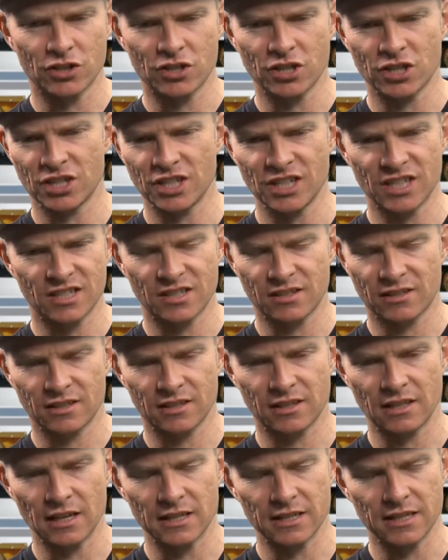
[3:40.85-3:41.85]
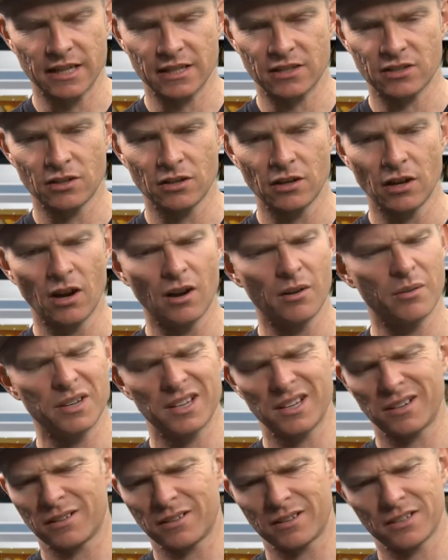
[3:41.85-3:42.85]
So she does that. So no,
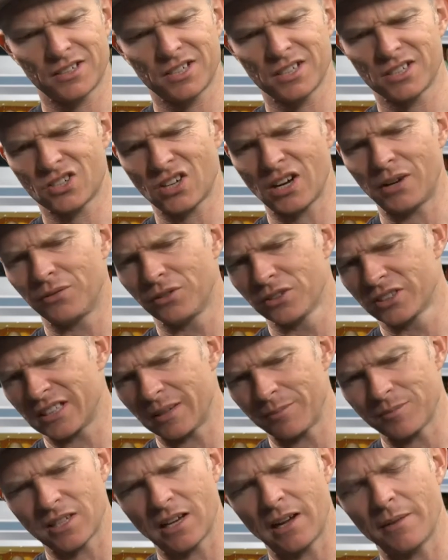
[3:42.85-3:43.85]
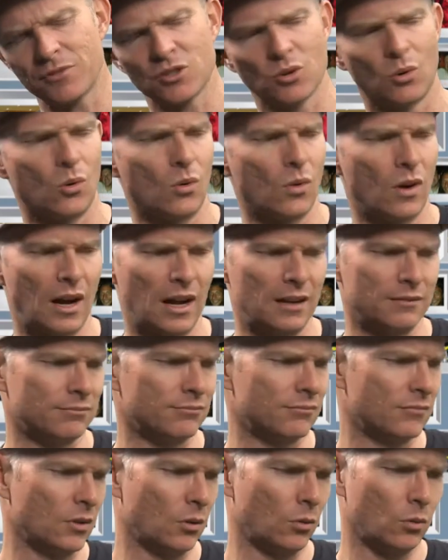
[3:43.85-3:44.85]
we she travels sometimes, or I
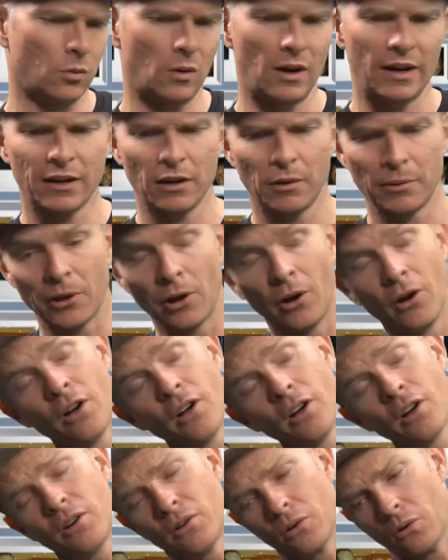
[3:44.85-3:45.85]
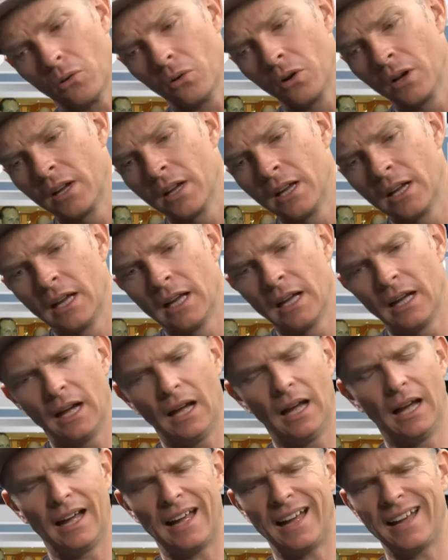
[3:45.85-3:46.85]
or I go with her, or
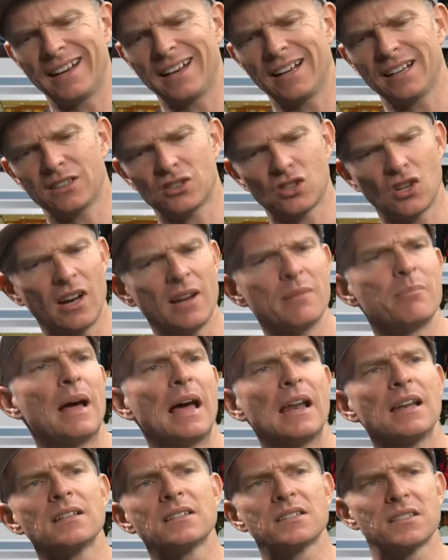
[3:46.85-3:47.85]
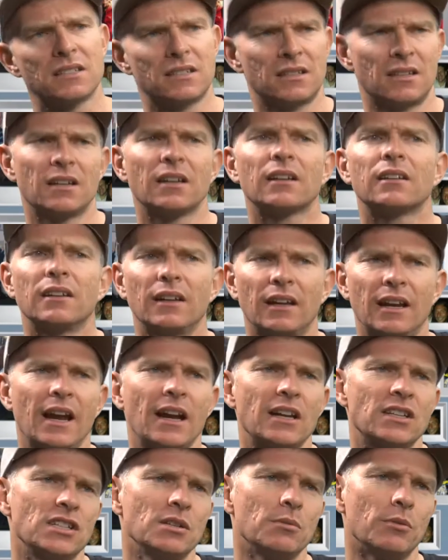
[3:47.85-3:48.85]
uh, and I try and balance it that it, it
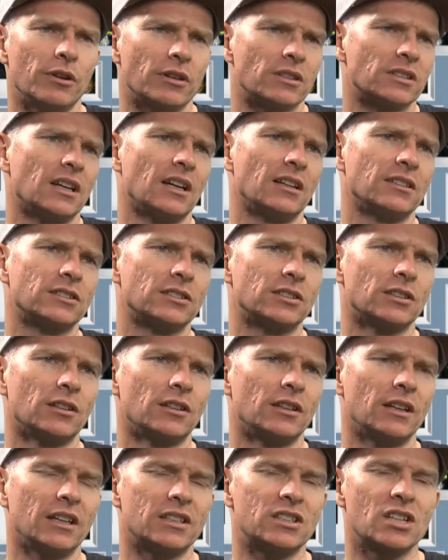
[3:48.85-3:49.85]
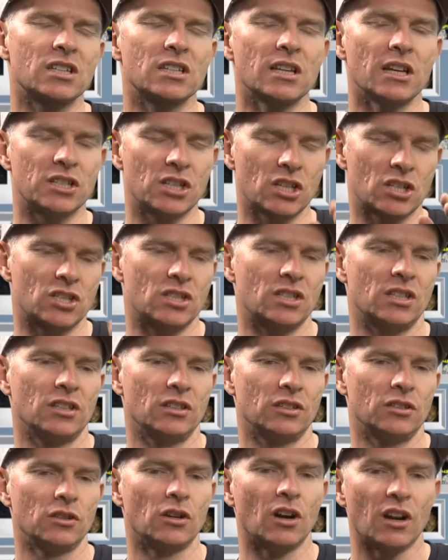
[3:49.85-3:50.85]
actually works out. Okay. So it just it just
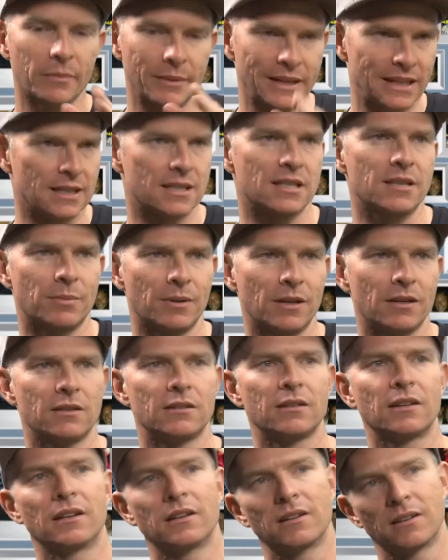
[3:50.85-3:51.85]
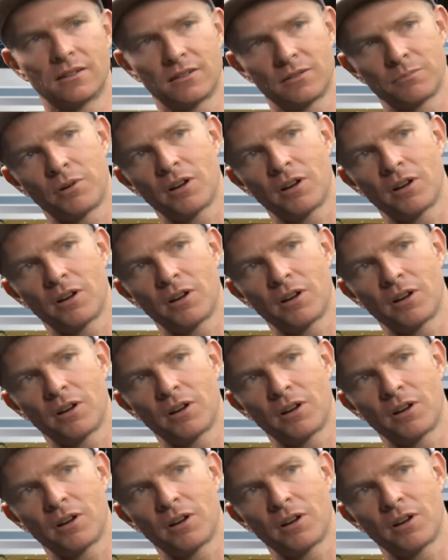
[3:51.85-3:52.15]
you got to be disciplined, and yeah.